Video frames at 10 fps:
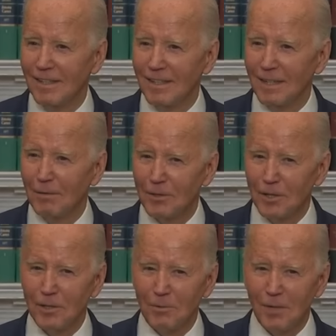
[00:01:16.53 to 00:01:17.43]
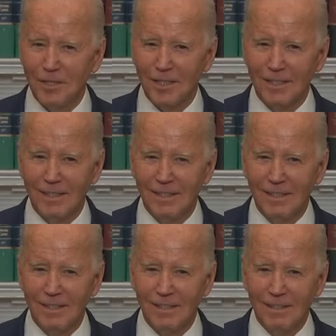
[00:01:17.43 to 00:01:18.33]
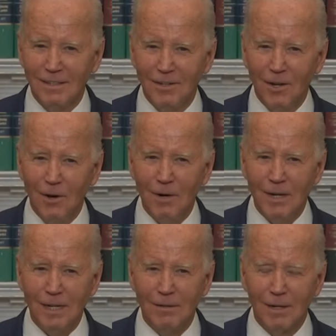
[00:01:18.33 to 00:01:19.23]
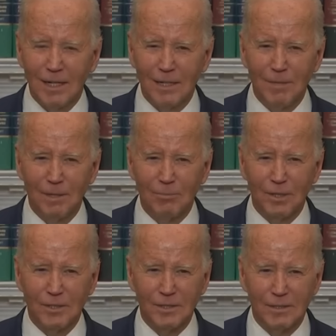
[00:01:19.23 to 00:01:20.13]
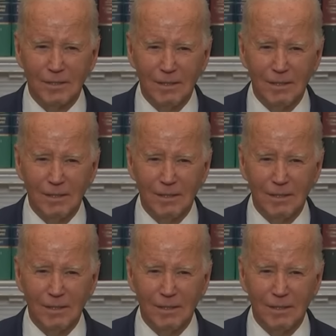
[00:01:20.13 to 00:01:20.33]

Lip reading: He returned to Russia, knowing he'd likely be imprisoned